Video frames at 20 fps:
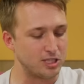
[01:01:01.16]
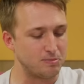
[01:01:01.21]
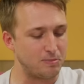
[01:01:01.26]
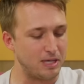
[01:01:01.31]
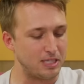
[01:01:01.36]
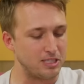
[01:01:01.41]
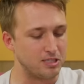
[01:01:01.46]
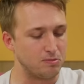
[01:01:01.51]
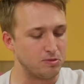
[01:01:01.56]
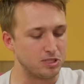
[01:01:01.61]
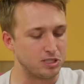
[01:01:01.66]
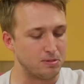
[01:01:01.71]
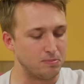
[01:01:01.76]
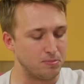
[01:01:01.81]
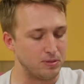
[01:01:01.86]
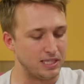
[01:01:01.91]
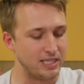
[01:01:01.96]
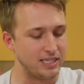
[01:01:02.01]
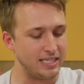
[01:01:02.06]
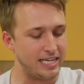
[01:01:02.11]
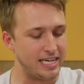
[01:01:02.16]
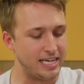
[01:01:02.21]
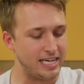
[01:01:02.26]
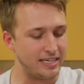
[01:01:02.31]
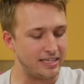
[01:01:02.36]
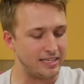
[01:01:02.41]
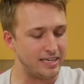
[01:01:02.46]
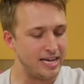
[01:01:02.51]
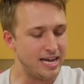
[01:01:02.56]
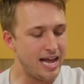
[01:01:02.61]
expression was completely
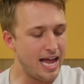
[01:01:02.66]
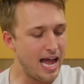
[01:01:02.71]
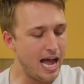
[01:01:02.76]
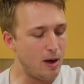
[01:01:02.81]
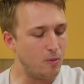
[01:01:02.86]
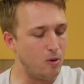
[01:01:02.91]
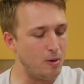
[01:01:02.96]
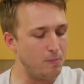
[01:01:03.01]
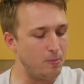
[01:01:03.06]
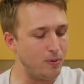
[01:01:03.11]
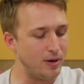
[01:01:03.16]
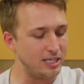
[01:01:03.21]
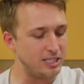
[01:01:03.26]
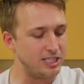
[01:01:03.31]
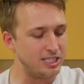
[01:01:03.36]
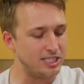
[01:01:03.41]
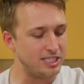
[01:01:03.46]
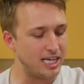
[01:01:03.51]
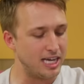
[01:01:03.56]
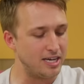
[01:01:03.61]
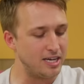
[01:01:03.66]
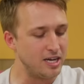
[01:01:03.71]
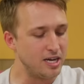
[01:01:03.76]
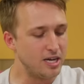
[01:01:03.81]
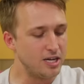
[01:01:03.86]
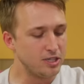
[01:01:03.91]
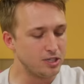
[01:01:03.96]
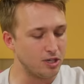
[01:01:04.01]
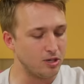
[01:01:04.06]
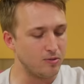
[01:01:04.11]
hidden. At one point, she said,
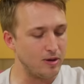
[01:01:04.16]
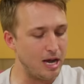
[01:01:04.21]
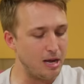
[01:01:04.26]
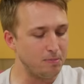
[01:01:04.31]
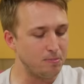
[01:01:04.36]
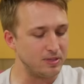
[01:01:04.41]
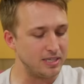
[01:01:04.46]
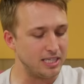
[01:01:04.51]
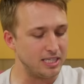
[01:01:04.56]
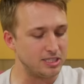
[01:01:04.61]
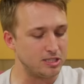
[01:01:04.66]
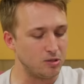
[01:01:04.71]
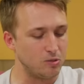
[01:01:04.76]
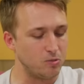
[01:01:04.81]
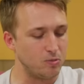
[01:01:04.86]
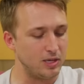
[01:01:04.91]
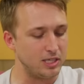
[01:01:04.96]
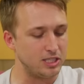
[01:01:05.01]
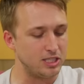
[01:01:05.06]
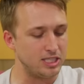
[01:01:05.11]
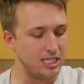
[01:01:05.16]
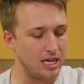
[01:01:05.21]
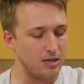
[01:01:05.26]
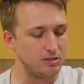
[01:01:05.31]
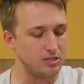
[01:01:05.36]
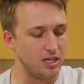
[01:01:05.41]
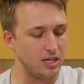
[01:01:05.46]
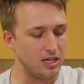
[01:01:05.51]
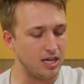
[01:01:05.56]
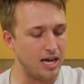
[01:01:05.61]
turn around please, which
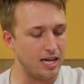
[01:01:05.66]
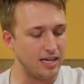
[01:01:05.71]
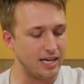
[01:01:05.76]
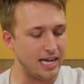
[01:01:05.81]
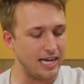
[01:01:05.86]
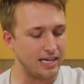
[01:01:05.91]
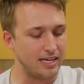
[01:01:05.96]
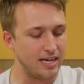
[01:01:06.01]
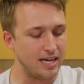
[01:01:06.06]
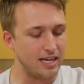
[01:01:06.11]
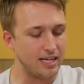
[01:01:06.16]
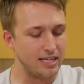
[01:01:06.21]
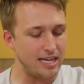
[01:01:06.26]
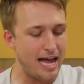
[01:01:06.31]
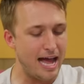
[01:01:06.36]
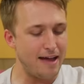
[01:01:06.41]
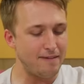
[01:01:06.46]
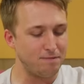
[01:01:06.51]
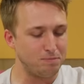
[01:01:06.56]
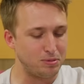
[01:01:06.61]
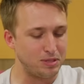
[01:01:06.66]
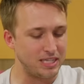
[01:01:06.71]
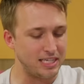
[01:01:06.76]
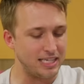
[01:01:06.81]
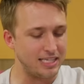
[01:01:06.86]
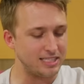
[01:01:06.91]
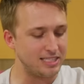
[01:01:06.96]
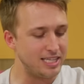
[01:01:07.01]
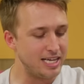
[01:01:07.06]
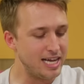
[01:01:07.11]
sounds a lot like laugh
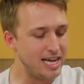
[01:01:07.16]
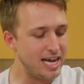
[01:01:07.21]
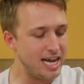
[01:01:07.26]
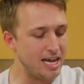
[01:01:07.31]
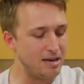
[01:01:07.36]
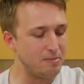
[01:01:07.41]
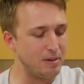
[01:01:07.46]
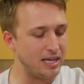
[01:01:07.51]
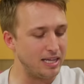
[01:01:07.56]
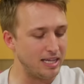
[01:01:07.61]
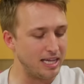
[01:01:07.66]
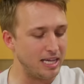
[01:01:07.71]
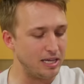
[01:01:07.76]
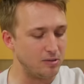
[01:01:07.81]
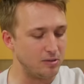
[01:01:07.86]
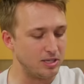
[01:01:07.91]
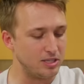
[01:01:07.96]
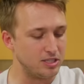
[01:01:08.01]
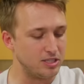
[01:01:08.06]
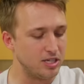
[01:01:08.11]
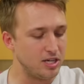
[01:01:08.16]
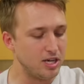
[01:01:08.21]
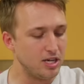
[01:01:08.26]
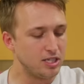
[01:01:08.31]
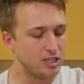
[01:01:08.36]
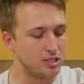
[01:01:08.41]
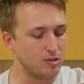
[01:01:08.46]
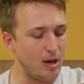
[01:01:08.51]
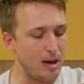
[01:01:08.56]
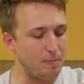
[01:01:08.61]
please in my language.
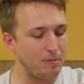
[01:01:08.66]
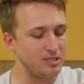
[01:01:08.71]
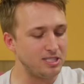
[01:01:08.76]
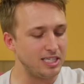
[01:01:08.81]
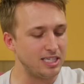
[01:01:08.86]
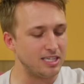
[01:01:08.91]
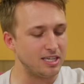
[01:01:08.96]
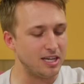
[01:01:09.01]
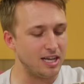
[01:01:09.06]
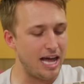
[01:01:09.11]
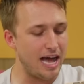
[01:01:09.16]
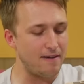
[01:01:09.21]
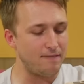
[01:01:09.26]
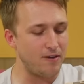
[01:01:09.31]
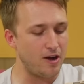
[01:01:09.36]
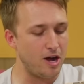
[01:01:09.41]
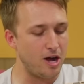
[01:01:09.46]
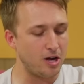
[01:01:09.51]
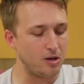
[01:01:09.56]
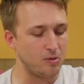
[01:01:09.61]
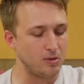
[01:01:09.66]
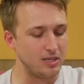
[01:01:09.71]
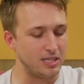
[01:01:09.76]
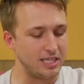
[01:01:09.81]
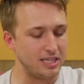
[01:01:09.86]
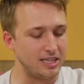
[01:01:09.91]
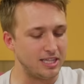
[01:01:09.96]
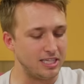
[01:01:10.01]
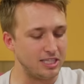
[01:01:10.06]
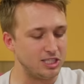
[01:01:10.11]
So I proceeded to laugh
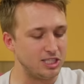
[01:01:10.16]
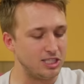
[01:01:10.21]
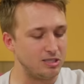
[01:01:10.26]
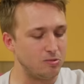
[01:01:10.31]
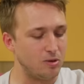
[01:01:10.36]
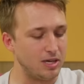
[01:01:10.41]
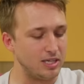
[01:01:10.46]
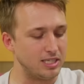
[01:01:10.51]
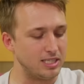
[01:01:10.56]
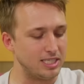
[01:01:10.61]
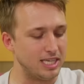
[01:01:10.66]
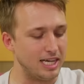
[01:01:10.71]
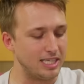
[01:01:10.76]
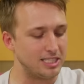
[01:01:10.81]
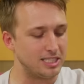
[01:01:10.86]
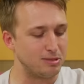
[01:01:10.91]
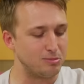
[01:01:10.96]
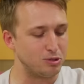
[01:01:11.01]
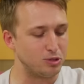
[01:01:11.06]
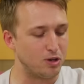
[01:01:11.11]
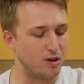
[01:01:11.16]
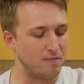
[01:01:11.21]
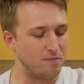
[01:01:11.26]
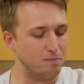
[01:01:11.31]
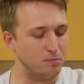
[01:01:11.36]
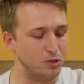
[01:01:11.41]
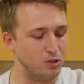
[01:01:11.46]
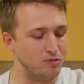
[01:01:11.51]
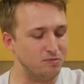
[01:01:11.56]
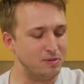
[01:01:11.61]
awkwardly, thinking she wanted to test some sort of
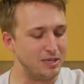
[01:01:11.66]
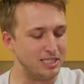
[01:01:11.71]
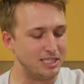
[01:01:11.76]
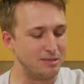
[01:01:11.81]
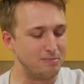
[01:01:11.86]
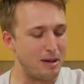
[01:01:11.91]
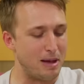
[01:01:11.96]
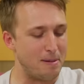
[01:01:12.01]
movement in